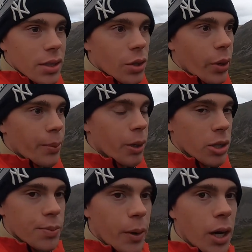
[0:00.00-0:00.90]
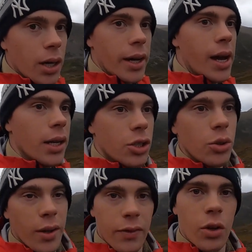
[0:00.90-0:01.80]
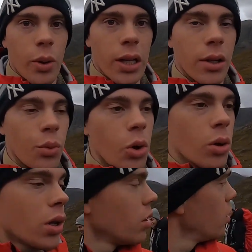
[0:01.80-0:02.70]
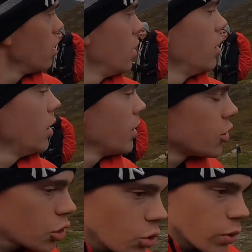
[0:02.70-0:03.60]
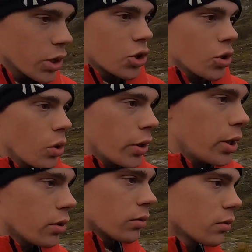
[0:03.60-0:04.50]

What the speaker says: Quick bursts, but I do have to quickly walk and show this shot here.